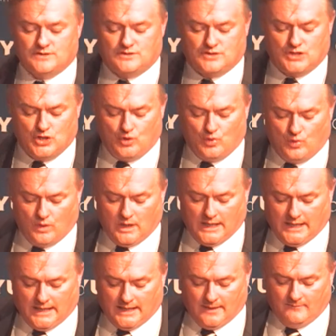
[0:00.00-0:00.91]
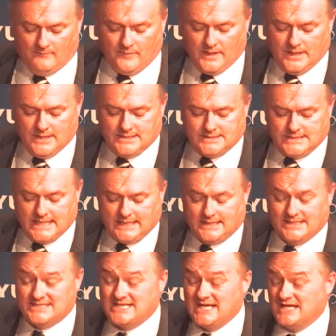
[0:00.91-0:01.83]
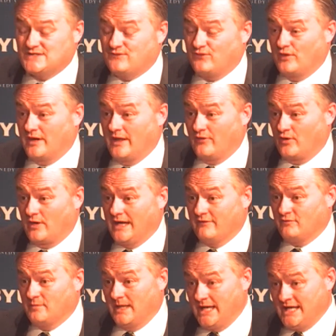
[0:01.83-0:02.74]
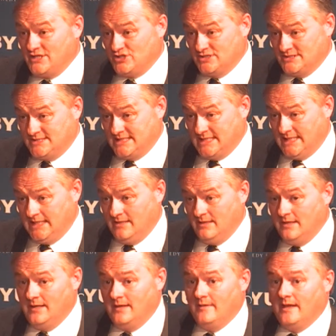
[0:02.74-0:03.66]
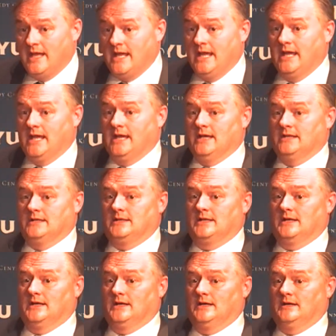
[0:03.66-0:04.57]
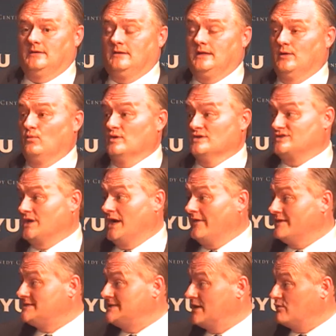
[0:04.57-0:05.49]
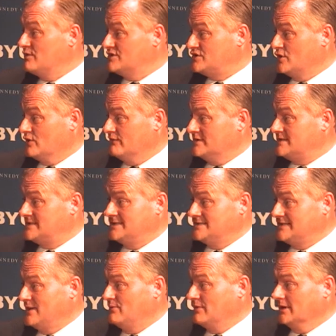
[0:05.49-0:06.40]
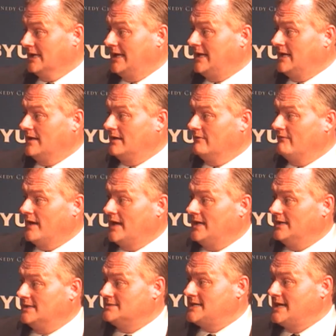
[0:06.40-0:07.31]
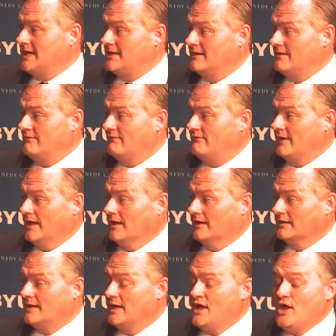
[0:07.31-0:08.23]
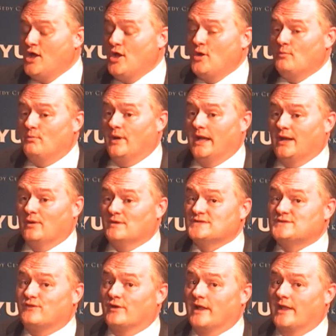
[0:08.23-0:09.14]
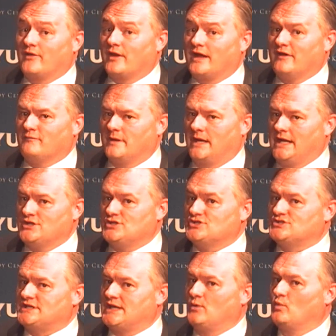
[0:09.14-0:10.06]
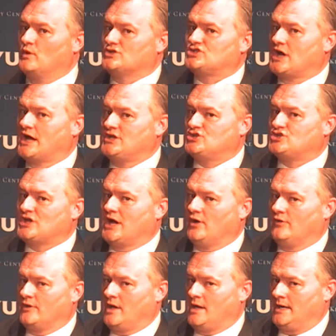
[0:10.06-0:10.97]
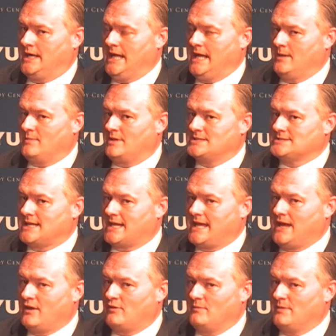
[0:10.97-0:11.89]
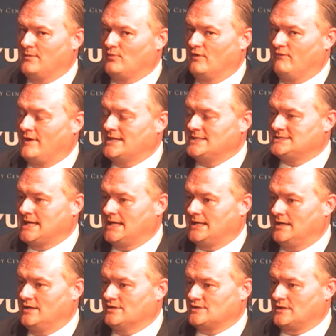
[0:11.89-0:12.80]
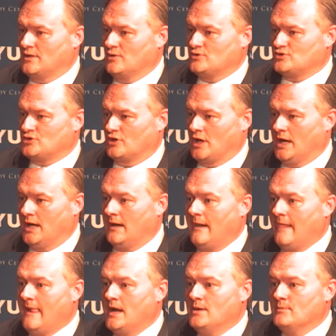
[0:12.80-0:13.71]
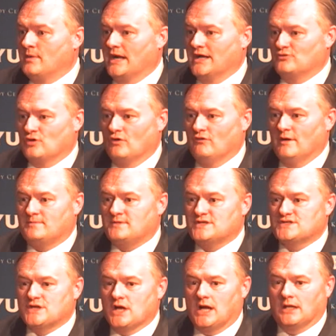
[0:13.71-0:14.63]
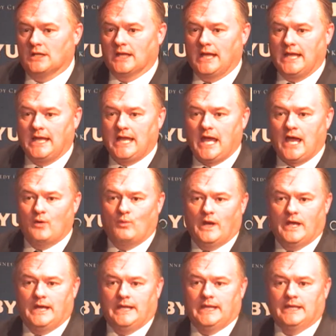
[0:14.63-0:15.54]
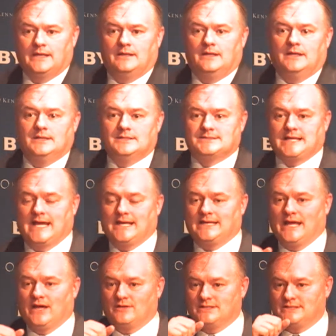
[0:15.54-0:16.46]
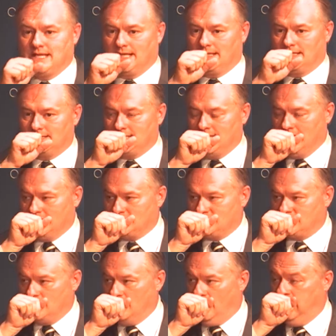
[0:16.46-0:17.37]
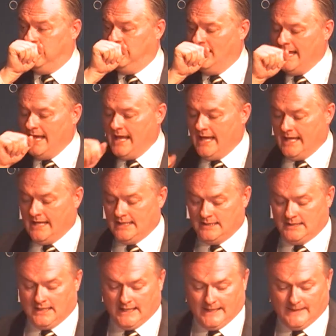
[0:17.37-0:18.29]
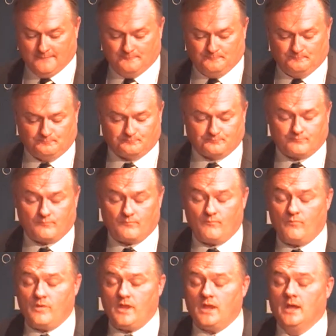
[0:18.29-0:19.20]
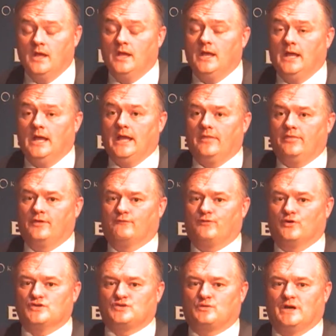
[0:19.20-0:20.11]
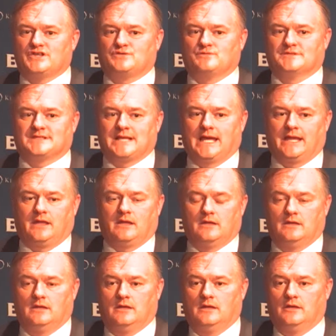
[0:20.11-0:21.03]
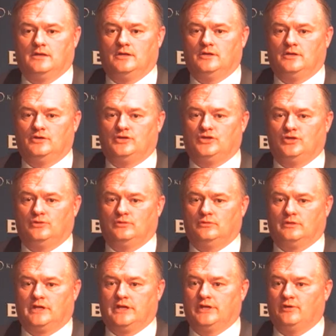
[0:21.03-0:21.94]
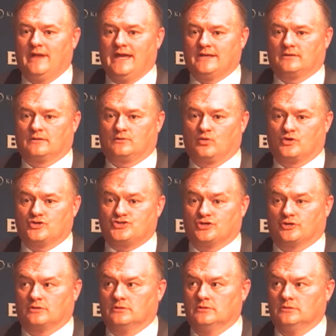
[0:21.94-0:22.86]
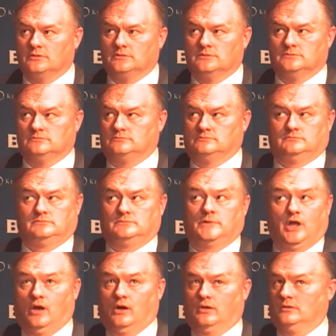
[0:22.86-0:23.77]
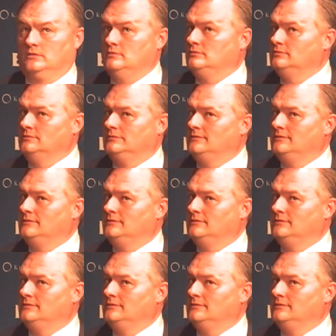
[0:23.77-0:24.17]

to take the test for another government agency, and it was not the Secret Service, because they would leak it if I had taken and failed. But it was for another government agency, which I shall not name, because I can't remember if I signed a disclosure or not. But I drove up to Salt Lake. I went in, sat down to take the test, and the first question was like, can you handle torture? No.